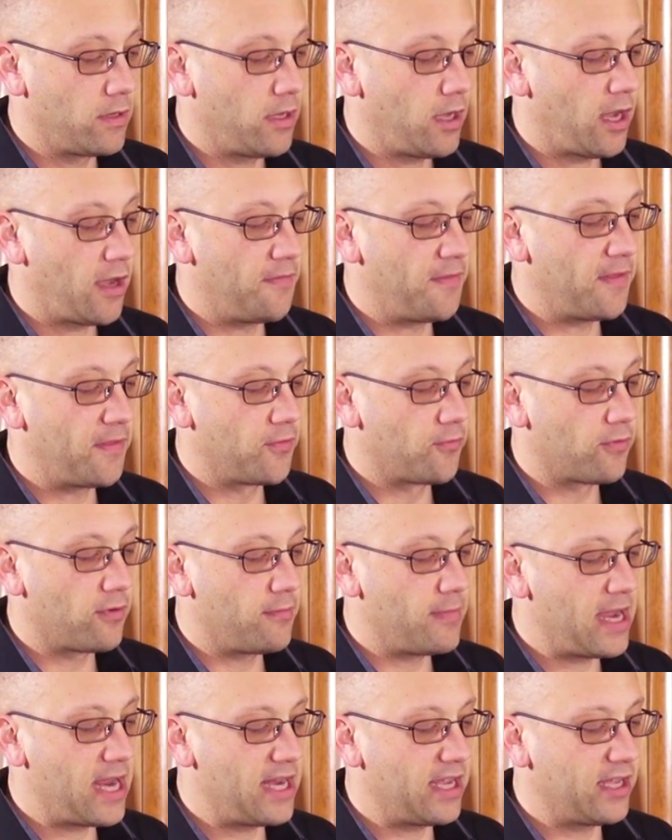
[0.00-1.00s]
And then the
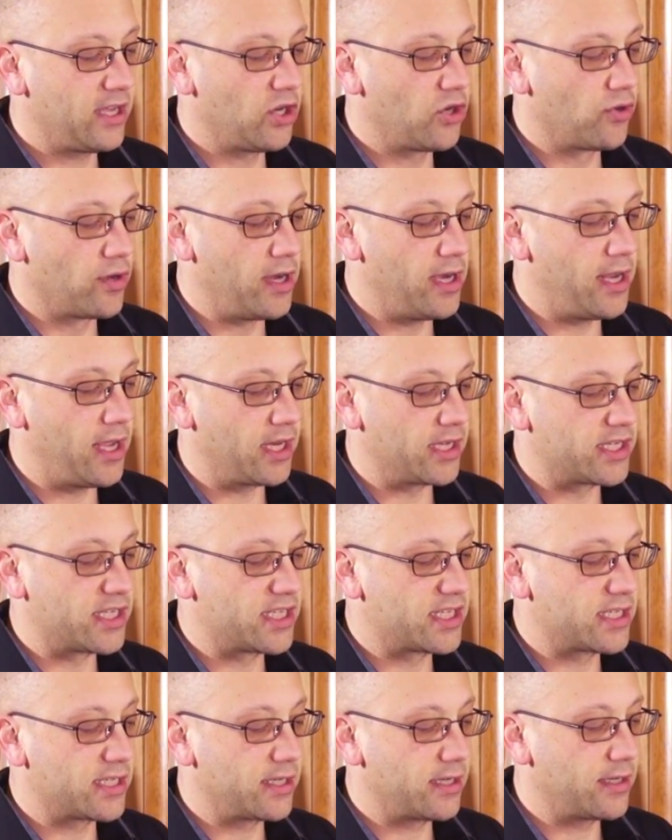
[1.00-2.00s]
remaining
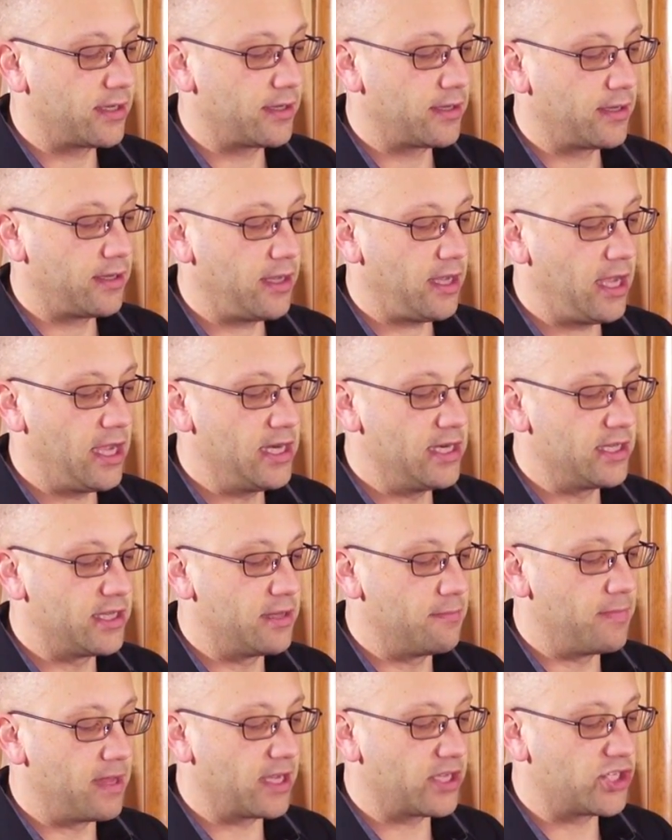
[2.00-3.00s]
ingredients into the
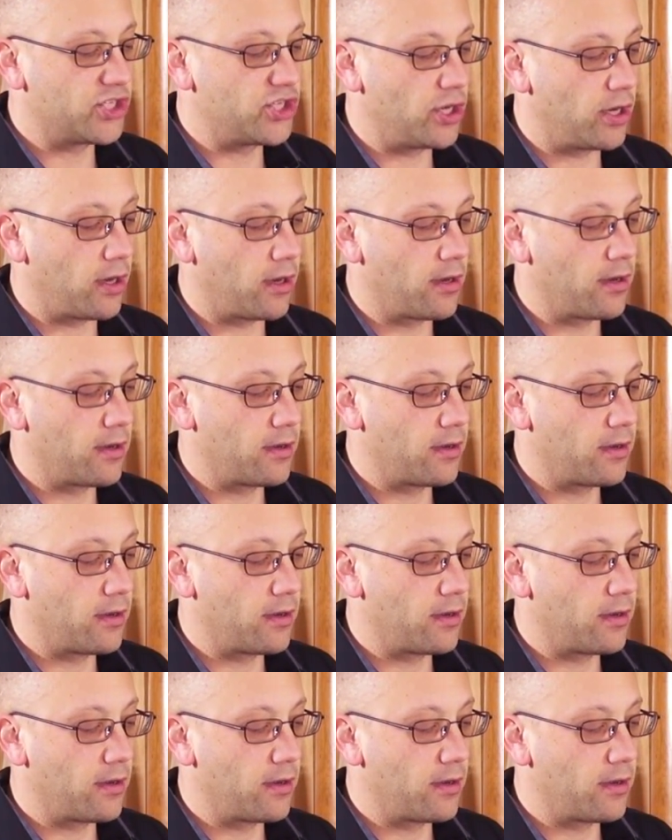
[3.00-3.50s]
mixture.